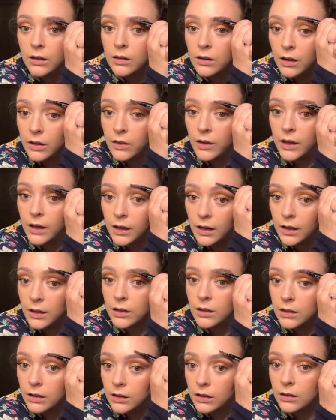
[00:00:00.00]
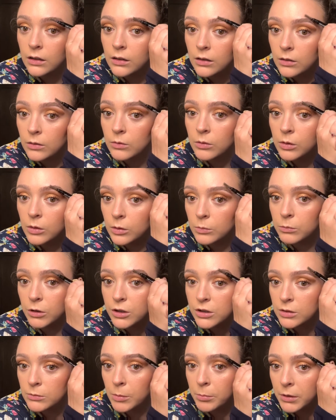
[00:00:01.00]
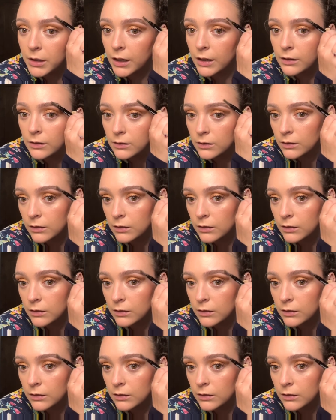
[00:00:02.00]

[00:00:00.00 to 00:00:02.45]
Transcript: And then I will brush them up again